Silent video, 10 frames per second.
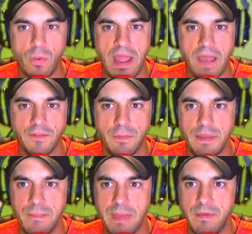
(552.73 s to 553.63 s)
way have to
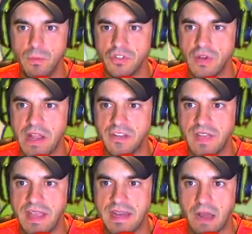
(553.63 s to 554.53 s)
be? Maybe we'll try
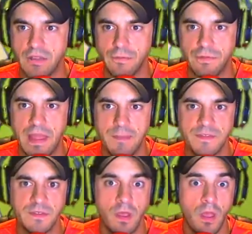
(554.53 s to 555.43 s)
taking out the
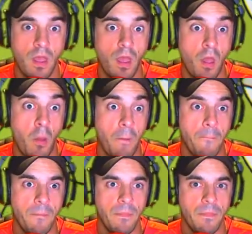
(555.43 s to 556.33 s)
flames?
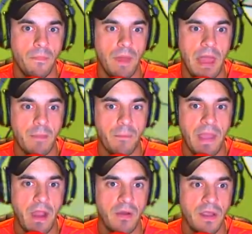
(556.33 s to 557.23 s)
I'm a
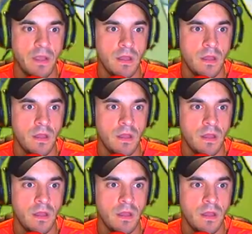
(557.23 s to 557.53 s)
parry.